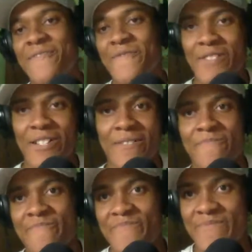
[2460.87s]

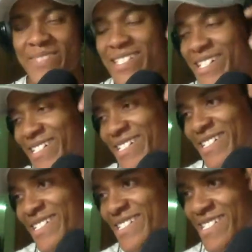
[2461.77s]
from uh